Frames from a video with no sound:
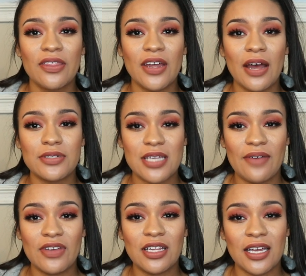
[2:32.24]
that I was
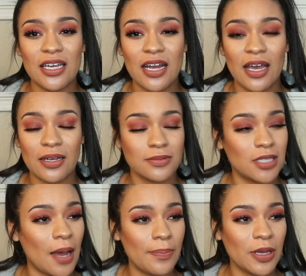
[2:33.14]
having like an
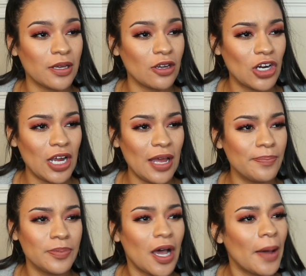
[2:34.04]

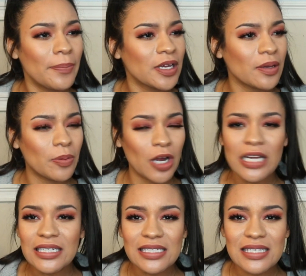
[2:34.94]
ectopic
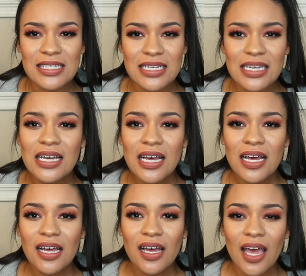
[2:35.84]
pregnancy.
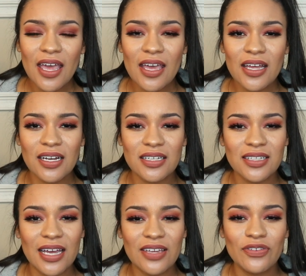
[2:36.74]
And
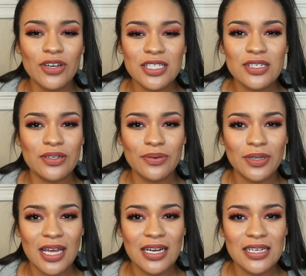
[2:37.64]
like, if you guys don't know
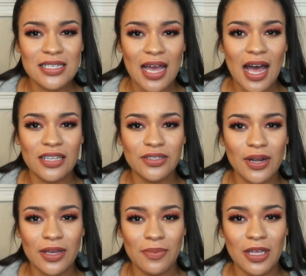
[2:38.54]
what that is, I highly
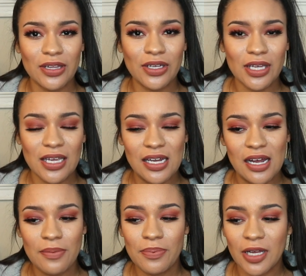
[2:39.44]
recommend looking it
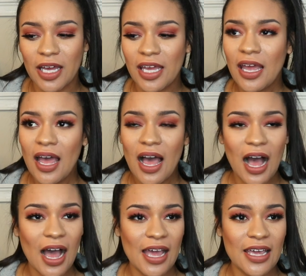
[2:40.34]
up, but
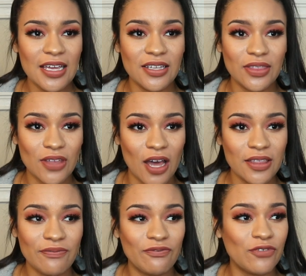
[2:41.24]
I
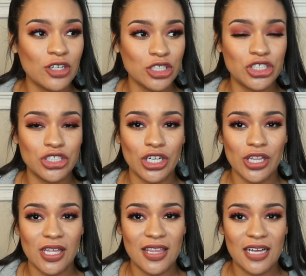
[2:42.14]
thought for
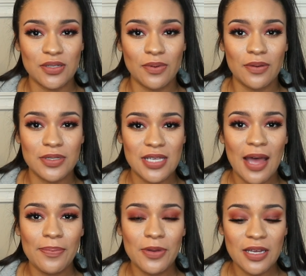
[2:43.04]
sure that that's what was
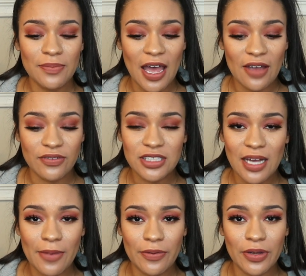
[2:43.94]
happening. But every
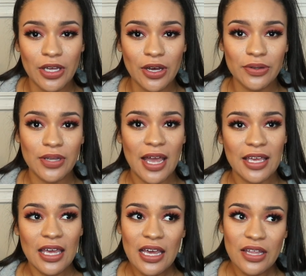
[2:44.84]
time I would go,
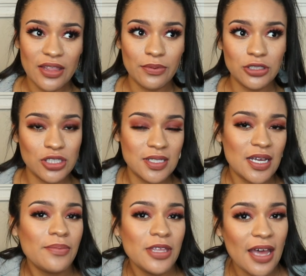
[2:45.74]
like, they would just
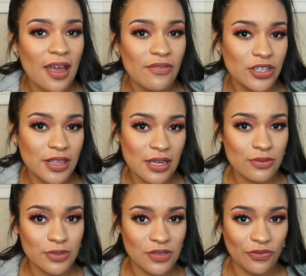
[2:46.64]
tell me that
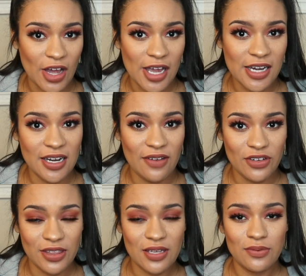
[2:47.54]
everything was fine and
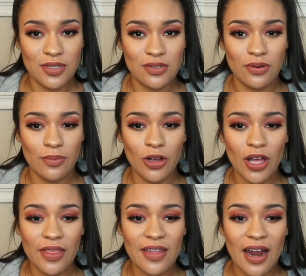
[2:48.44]
everything was
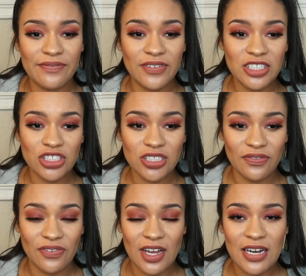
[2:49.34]
normal. And then I
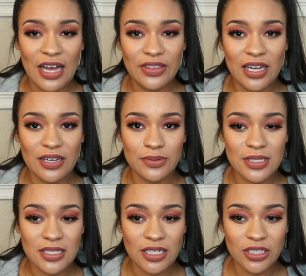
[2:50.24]
eventually found out that it
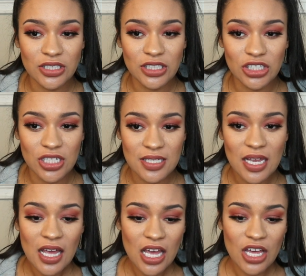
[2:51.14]
was literally
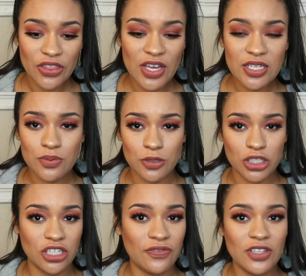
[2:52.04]
just things were
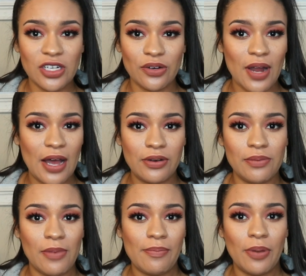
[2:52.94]
shifting around
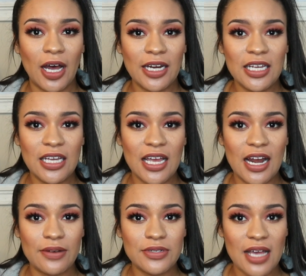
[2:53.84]
in my body
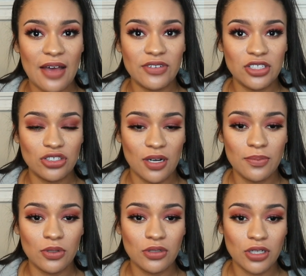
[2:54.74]
and I was having
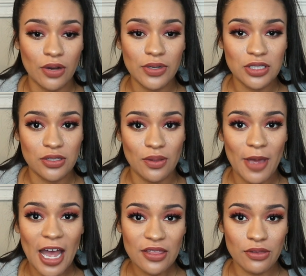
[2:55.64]
trouble going to the
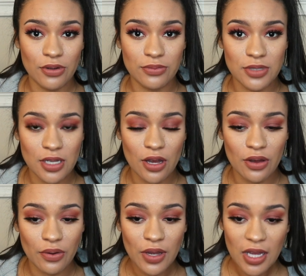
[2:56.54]
bathroom.
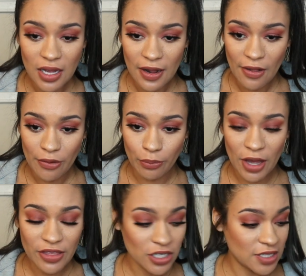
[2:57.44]
So
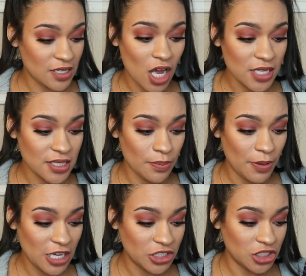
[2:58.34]
whether it's
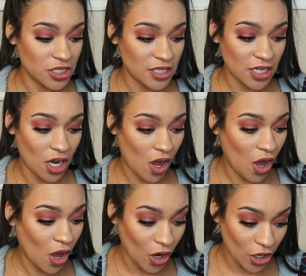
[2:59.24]
constipation,
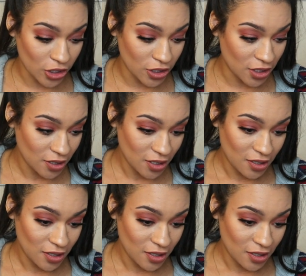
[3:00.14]
hard,